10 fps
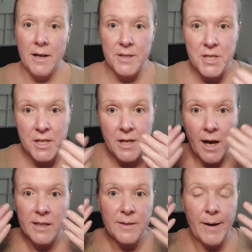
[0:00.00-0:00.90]
She
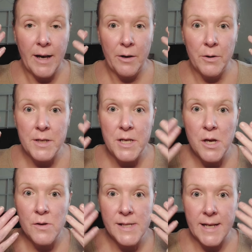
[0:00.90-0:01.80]
talks about
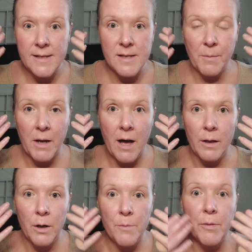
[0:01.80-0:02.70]
using some
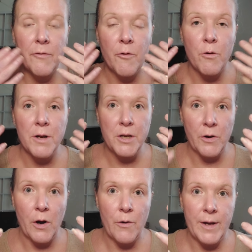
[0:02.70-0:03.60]
color before you
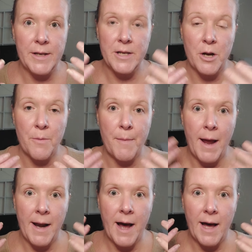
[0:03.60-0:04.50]
go into your
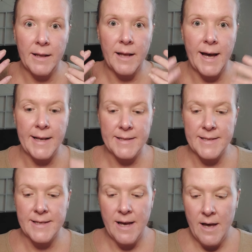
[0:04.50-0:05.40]
main highlights.